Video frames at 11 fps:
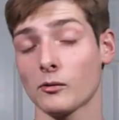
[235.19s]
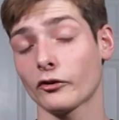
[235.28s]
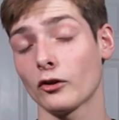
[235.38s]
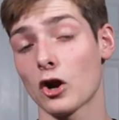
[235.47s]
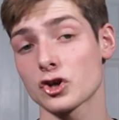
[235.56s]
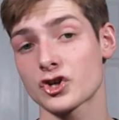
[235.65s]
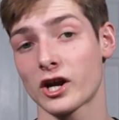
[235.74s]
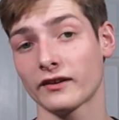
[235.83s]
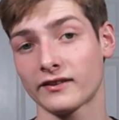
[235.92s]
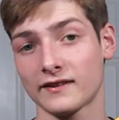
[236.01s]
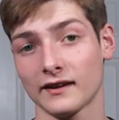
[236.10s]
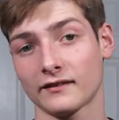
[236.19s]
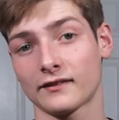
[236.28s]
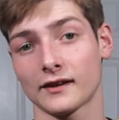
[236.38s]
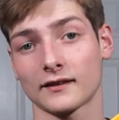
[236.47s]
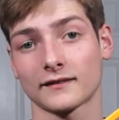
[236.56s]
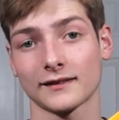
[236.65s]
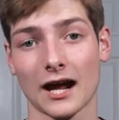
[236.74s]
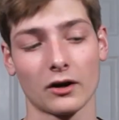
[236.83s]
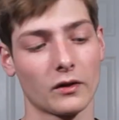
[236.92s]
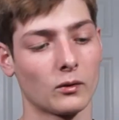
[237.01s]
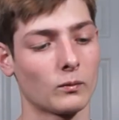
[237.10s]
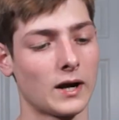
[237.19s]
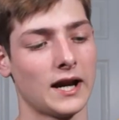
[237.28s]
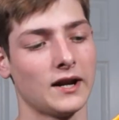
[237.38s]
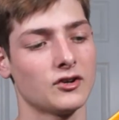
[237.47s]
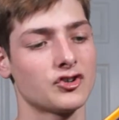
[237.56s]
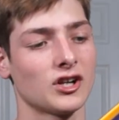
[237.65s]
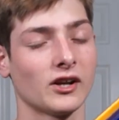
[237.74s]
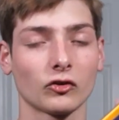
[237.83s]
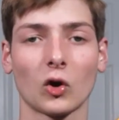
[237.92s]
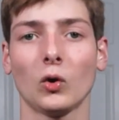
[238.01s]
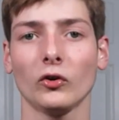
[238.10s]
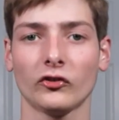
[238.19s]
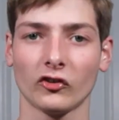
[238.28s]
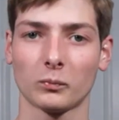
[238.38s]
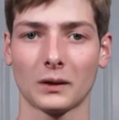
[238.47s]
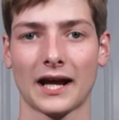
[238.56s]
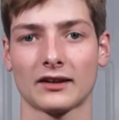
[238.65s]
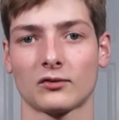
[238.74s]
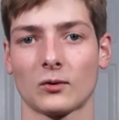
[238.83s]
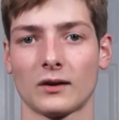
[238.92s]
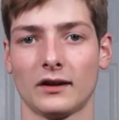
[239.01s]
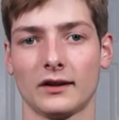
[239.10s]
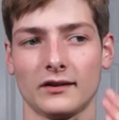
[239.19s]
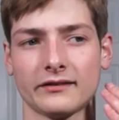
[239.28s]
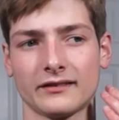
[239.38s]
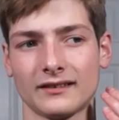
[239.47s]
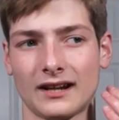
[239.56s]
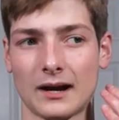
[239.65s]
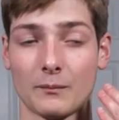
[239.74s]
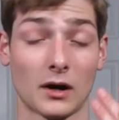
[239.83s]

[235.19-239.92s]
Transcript: was the Longshot CS-6 out on the range, and as old as this blaster is, I'm